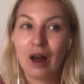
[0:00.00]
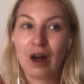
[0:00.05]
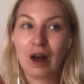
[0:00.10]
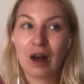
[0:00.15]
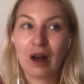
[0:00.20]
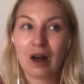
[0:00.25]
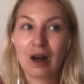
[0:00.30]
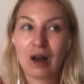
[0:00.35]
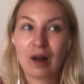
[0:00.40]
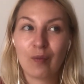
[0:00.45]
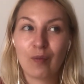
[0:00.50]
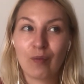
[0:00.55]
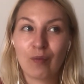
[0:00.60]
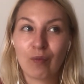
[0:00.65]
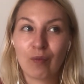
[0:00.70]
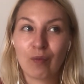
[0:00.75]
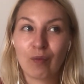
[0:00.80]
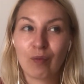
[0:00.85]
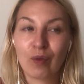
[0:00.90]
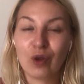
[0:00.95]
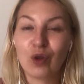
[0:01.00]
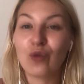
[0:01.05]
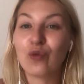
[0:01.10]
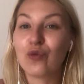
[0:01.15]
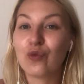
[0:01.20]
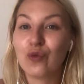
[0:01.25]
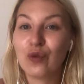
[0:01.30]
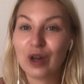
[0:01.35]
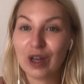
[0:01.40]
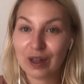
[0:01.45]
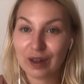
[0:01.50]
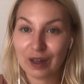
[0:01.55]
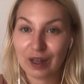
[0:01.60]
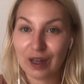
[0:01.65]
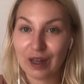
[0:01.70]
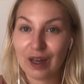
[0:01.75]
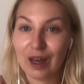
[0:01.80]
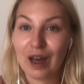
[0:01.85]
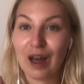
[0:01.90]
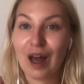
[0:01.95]
You
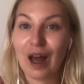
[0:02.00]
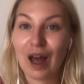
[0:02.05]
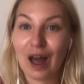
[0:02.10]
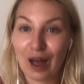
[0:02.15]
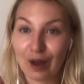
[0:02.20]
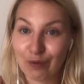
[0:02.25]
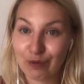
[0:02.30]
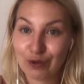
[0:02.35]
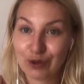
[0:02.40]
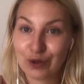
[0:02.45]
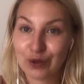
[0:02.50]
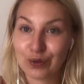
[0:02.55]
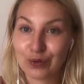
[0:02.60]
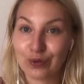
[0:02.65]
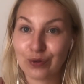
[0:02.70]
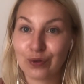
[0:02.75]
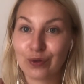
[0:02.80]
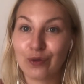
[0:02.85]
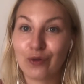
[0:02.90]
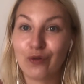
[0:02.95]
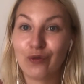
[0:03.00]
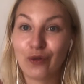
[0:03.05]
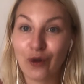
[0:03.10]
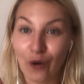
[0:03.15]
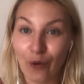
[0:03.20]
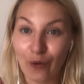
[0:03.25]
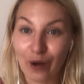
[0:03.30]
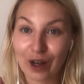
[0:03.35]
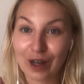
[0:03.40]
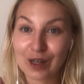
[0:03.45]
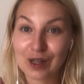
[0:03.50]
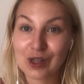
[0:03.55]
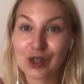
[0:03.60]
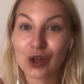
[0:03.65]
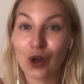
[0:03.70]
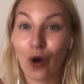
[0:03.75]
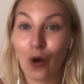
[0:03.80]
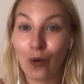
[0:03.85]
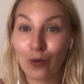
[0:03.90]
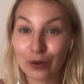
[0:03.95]
really have to
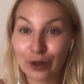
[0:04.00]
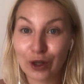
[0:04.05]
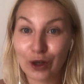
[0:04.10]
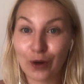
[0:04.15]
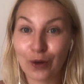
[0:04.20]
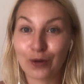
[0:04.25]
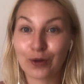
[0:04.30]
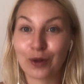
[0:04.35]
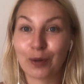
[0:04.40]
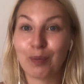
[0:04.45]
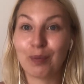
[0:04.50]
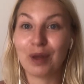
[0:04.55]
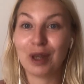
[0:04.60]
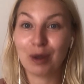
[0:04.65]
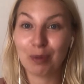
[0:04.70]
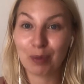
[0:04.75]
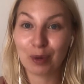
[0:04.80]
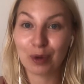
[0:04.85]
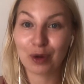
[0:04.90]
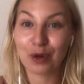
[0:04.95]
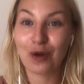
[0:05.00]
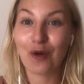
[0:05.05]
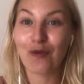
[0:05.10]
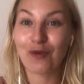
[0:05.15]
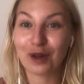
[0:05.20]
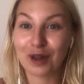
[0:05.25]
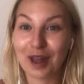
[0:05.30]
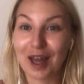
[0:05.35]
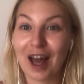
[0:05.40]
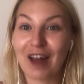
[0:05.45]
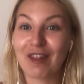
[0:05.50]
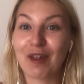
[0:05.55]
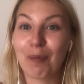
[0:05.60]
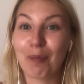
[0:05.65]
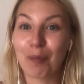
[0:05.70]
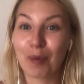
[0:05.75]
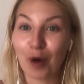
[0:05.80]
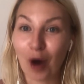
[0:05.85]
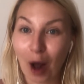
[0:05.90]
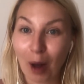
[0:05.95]
focus only on the people who really had the
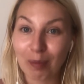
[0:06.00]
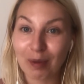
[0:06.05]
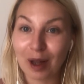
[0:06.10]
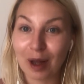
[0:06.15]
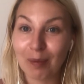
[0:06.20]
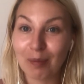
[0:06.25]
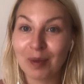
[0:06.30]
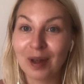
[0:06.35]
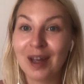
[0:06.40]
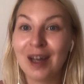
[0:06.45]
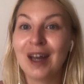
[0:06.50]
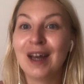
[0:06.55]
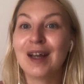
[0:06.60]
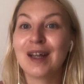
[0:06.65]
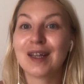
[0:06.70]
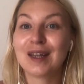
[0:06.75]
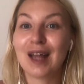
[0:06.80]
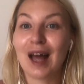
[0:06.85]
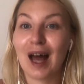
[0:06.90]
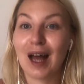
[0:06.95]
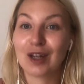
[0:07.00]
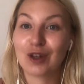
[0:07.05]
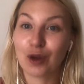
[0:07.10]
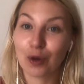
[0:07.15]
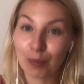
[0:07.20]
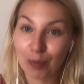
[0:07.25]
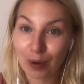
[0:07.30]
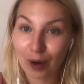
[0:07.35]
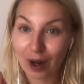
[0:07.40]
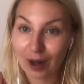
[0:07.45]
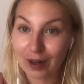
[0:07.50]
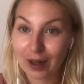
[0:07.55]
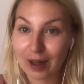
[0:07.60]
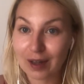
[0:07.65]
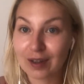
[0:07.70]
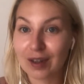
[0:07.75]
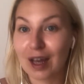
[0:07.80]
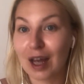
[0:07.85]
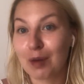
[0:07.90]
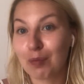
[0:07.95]
problem that your
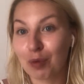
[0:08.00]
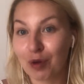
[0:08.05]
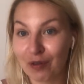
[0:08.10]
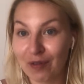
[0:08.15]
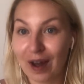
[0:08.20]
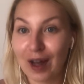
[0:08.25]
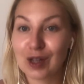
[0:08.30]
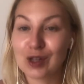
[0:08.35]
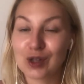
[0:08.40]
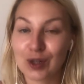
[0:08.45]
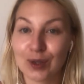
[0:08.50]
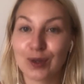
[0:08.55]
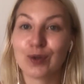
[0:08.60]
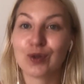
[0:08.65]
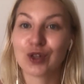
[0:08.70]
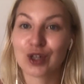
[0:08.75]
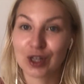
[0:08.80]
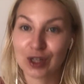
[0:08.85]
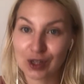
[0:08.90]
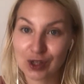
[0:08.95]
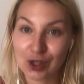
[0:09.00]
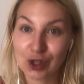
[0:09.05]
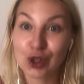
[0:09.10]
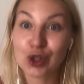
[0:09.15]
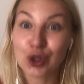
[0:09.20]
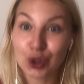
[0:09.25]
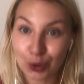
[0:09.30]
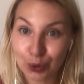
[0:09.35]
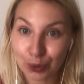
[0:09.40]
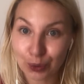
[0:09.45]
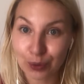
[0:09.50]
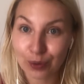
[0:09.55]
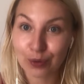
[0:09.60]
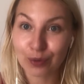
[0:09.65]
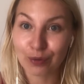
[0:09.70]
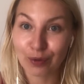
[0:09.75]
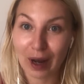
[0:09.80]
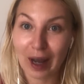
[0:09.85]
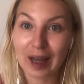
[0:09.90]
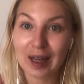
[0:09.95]
product can provide solutions to,
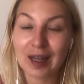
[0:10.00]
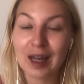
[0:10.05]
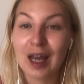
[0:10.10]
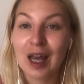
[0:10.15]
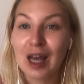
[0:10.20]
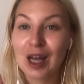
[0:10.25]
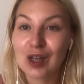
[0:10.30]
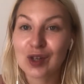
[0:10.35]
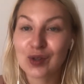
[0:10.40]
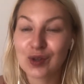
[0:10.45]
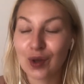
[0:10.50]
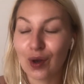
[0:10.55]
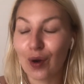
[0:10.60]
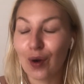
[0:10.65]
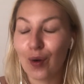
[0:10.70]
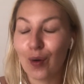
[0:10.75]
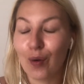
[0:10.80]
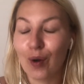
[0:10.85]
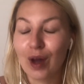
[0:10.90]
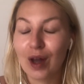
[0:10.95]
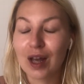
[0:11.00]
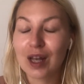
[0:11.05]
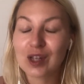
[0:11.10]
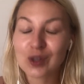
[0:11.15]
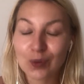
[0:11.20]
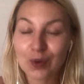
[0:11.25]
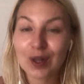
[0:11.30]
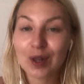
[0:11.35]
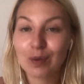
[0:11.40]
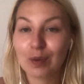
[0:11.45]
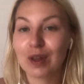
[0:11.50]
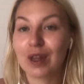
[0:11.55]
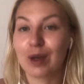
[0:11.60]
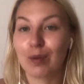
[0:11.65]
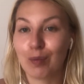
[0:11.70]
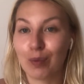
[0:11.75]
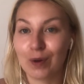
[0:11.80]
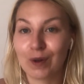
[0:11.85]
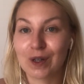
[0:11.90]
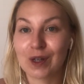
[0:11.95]
right? So it's really
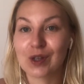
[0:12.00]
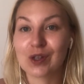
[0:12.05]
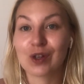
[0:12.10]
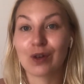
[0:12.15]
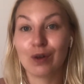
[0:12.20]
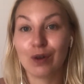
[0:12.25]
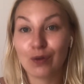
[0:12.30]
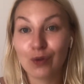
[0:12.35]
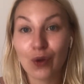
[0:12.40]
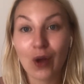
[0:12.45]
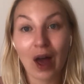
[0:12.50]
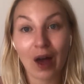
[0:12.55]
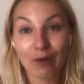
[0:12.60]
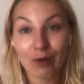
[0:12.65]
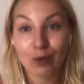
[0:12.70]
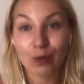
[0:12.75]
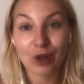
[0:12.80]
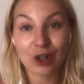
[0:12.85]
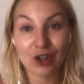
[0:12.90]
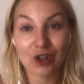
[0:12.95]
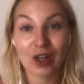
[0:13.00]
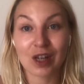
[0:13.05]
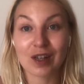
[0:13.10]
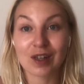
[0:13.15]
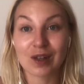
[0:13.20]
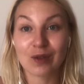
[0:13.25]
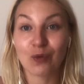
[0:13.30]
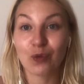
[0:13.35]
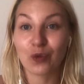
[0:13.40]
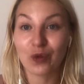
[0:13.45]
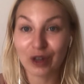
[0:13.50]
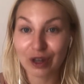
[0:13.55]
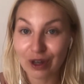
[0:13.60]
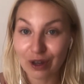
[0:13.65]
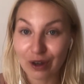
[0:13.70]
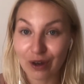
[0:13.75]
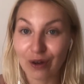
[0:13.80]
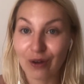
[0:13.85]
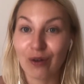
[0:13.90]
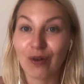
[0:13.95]
important. So if you haven't watched that
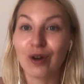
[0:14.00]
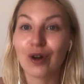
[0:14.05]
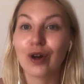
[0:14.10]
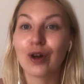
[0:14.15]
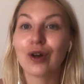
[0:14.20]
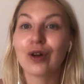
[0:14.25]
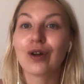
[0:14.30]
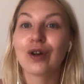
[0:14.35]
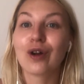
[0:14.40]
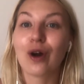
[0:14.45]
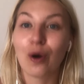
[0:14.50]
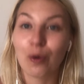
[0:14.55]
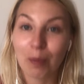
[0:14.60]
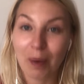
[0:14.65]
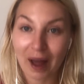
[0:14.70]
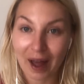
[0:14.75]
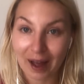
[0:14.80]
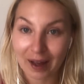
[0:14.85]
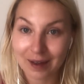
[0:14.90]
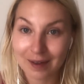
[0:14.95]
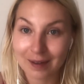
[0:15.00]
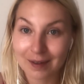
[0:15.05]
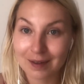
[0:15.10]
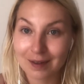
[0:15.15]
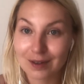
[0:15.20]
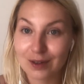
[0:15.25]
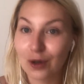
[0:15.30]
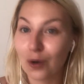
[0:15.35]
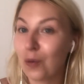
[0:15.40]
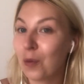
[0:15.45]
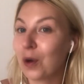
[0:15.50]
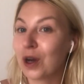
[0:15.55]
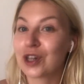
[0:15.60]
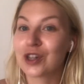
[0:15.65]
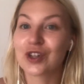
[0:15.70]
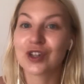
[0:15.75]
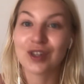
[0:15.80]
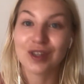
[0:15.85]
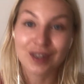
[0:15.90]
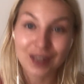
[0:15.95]
video, go back. Don't
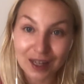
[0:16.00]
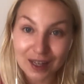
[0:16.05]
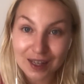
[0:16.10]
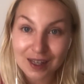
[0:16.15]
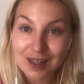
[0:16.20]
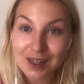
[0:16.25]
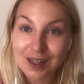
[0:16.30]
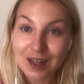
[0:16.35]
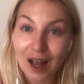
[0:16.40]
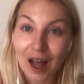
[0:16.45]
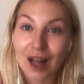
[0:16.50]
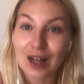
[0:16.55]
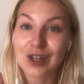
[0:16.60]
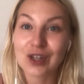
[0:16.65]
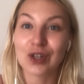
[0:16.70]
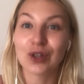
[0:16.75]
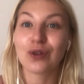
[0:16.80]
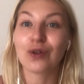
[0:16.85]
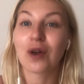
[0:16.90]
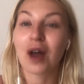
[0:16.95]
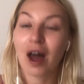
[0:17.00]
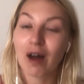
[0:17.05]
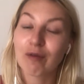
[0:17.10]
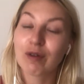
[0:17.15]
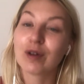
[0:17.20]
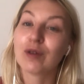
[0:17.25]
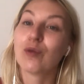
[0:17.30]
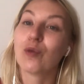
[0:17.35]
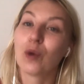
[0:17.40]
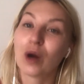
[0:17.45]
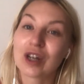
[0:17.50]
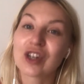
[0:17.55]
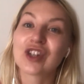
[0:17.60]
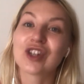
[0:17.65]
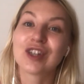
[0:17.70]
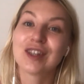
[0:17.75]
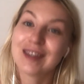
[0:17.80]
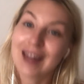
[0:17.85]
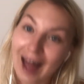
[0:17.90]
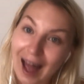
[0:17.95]
watch this until you haven't
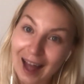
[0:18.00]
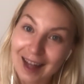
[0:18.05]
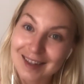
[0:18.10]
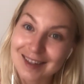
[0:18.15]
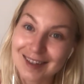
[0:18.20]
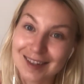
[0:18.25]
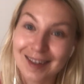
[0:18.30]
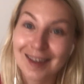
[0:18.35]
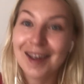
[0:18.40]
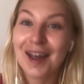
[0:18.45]
watched that,